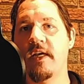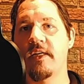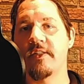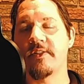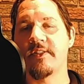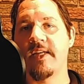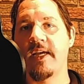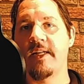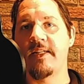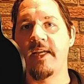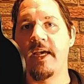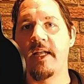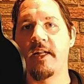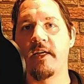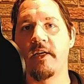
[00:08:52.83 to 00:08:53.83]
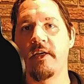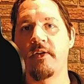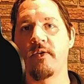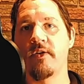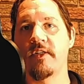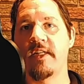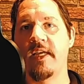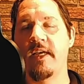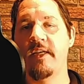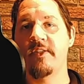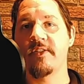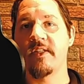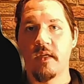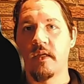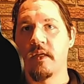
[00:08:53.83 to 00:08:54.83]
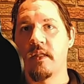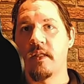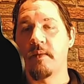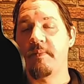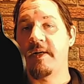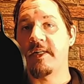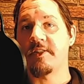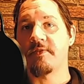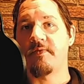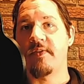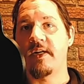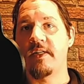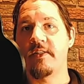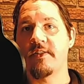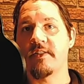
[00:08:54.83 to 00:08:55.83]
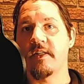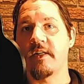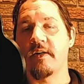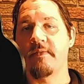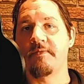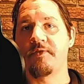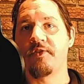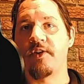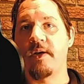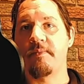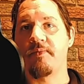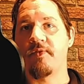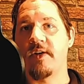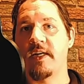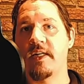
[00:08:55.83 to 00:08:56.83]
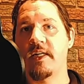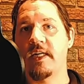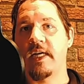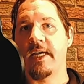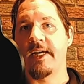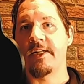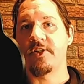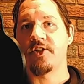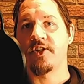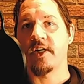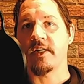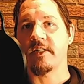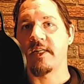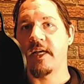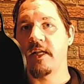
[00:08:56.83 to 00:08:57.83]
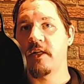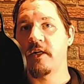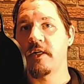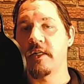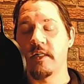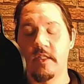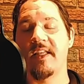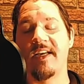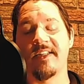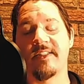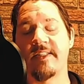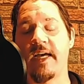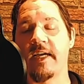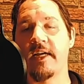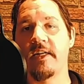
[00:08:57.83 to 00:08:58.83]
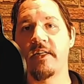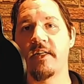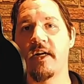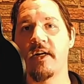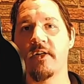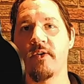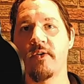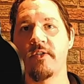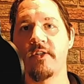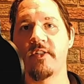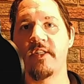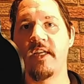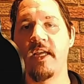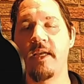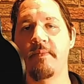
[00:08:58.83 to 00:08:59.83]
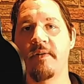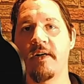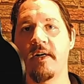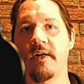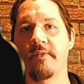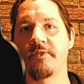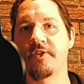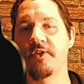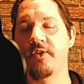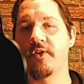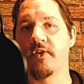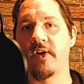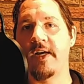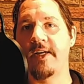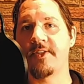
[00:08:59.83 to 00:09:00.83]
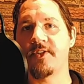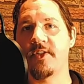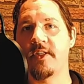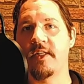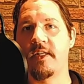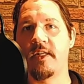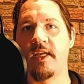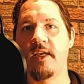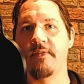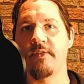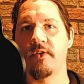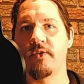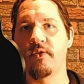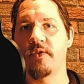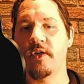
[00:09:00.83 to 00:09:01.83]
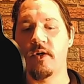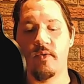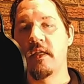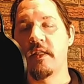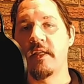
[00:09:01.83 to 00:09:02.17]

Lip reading: Santana and Ortiz. The Best Friends of Trent Beretta and Chuck Taylor. A second Dark Order team of Stu Grayson and Evil Uno.